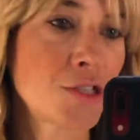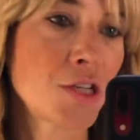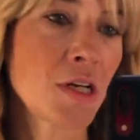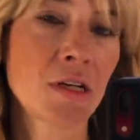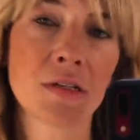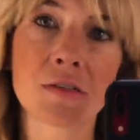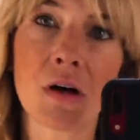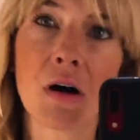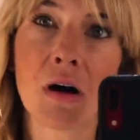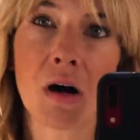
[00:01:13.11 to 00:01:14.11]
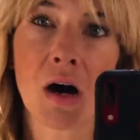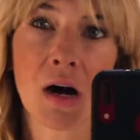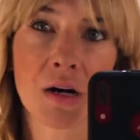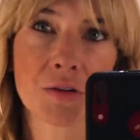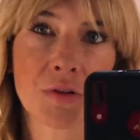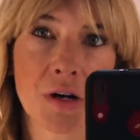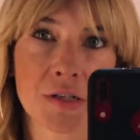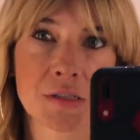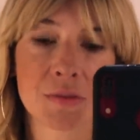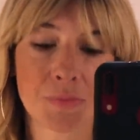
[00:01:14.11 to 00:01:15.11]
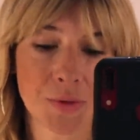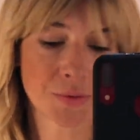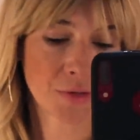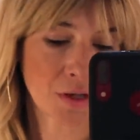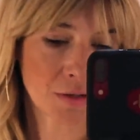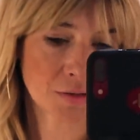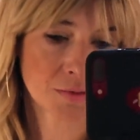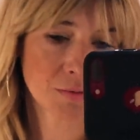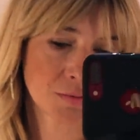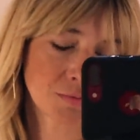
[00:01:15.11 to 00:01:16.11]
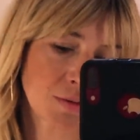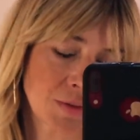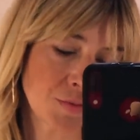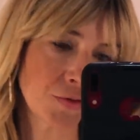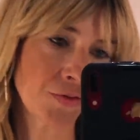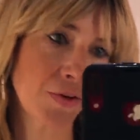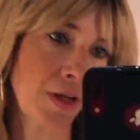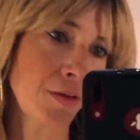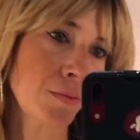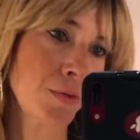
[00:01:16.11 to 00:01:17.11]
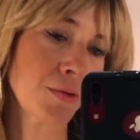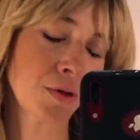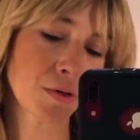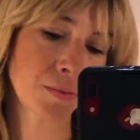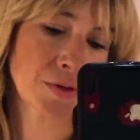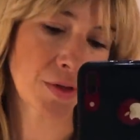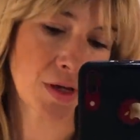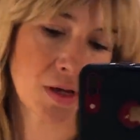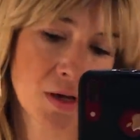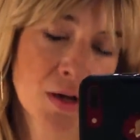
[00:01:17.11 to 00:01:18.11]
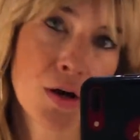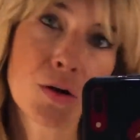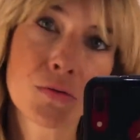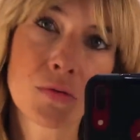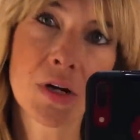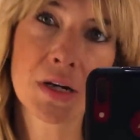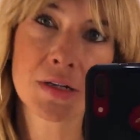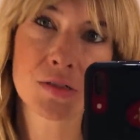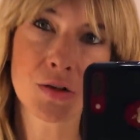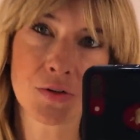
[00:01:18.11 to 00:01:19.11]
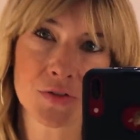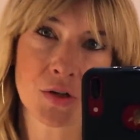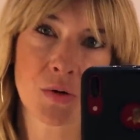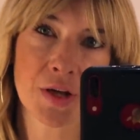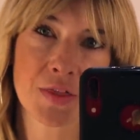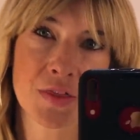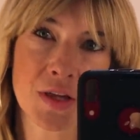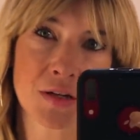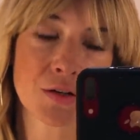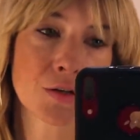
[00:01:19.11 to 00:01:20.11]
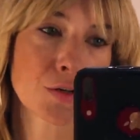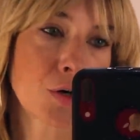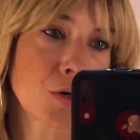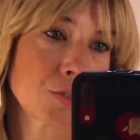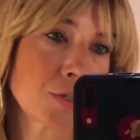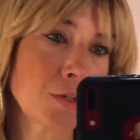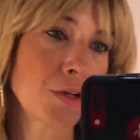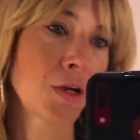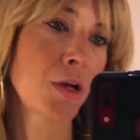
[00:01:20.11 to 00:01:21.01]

jeans are high-rise boot cut, probably more flat than boot cut, but they are really soft and quite thin cotton.